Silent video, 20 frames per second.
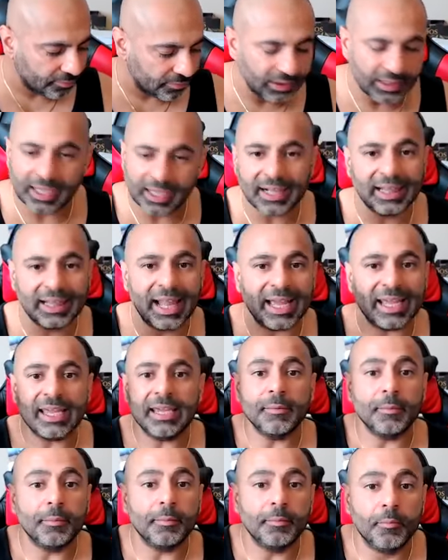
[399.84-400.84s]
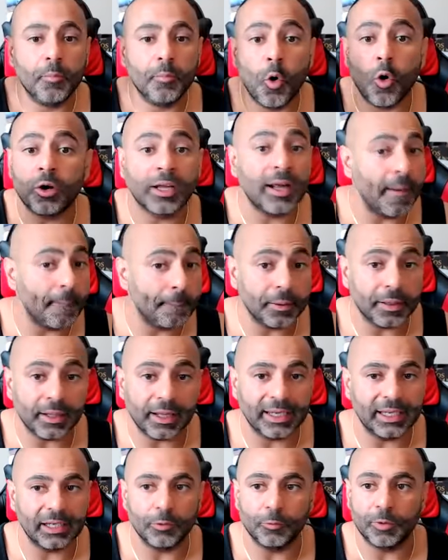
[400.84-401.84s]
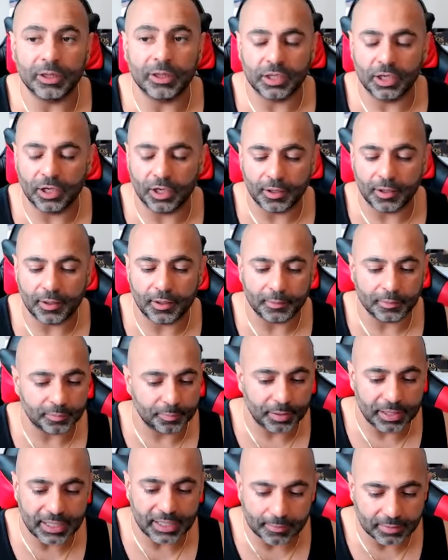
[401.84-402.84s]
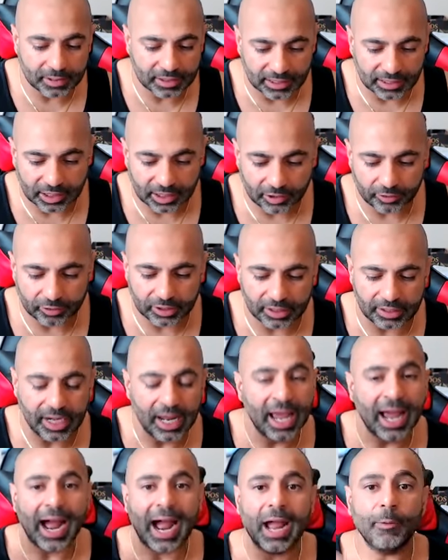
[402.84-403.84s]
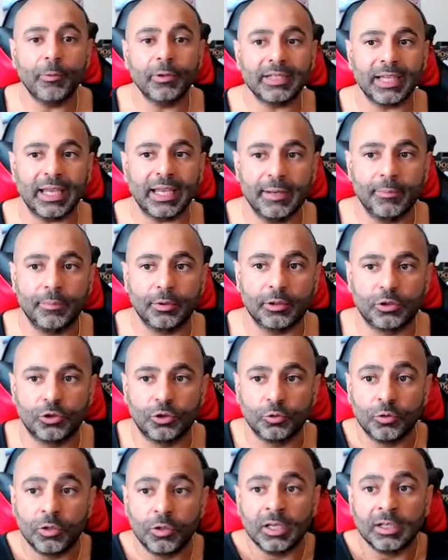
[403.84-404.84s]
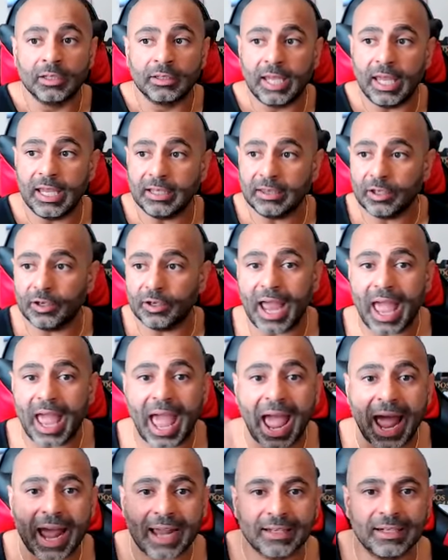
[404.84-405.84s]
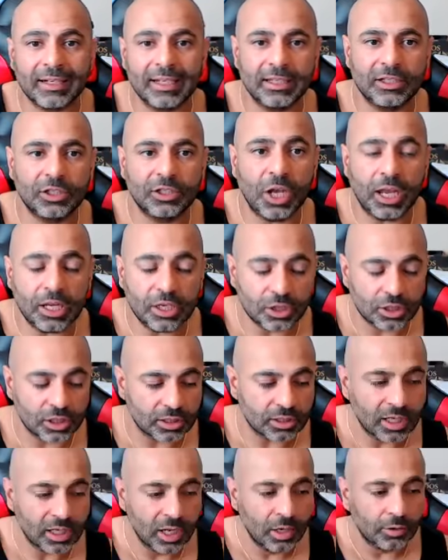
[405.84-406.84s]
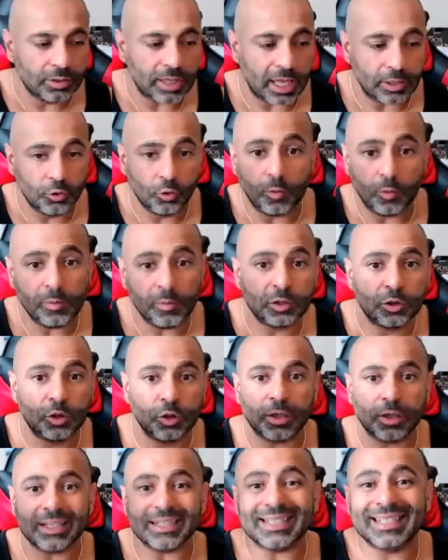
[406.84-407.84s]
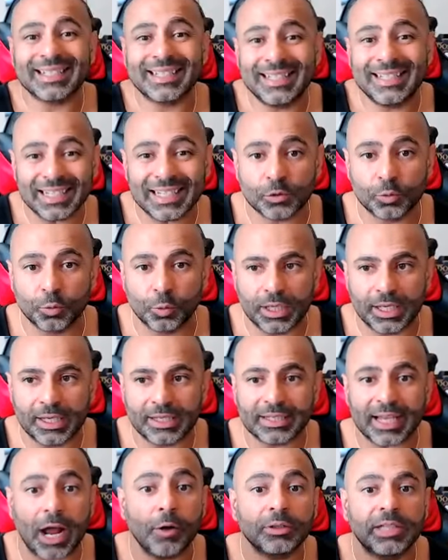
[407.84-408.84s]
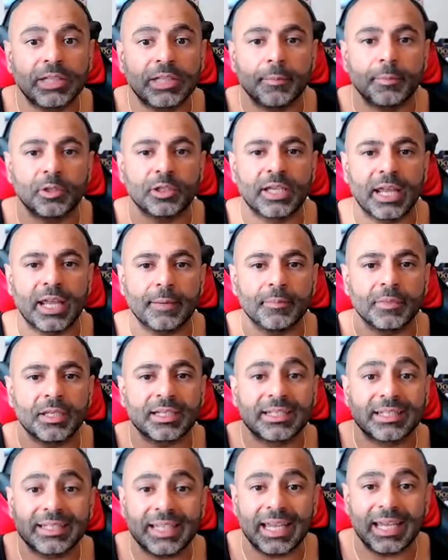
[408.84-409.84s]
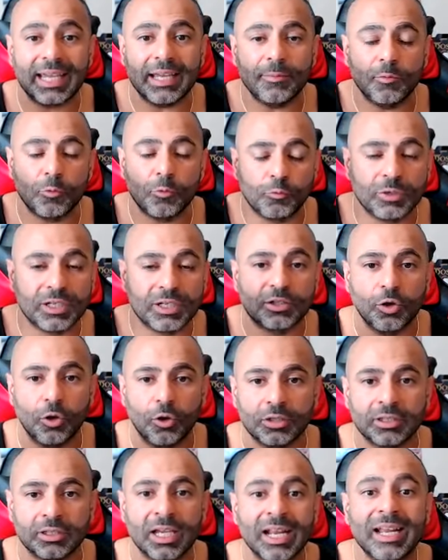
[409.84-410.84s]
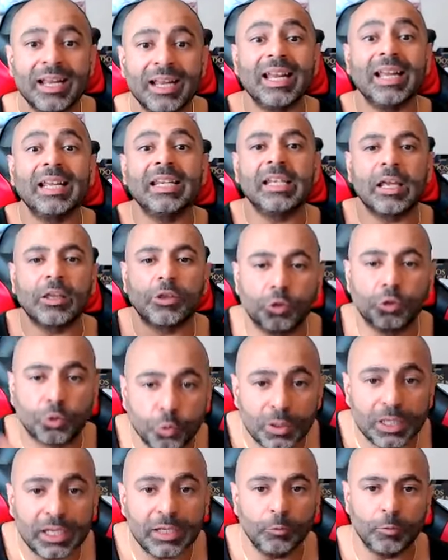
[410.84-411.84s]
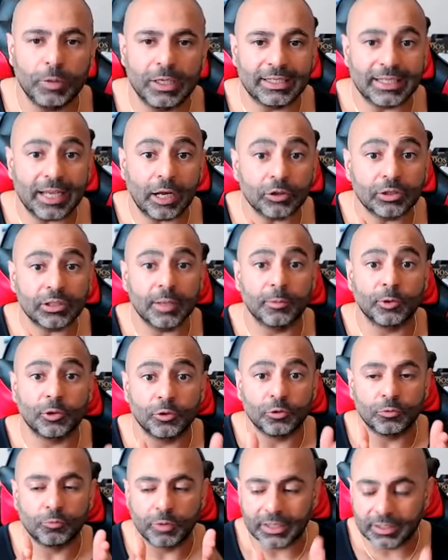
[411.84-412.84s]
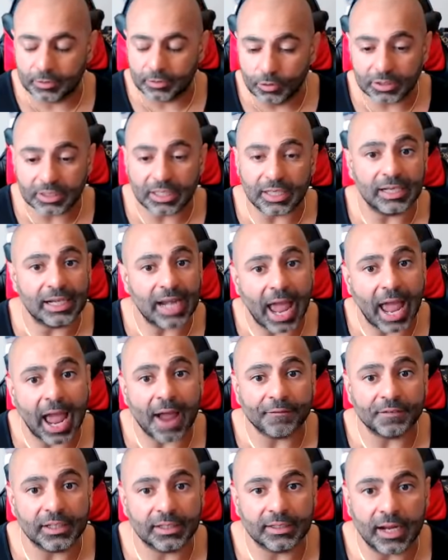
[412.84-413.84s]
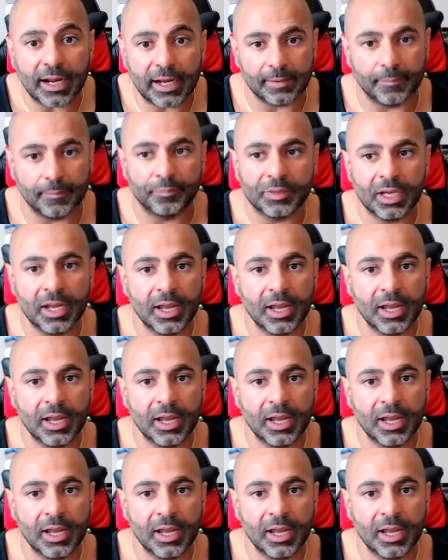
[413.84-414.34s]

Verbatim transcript: the client more compliant with their PM skincare routine. I was able to take their acne changes that normally took six weeks. I was able to get them the same results in three weeks. I was able to reduce it in half the time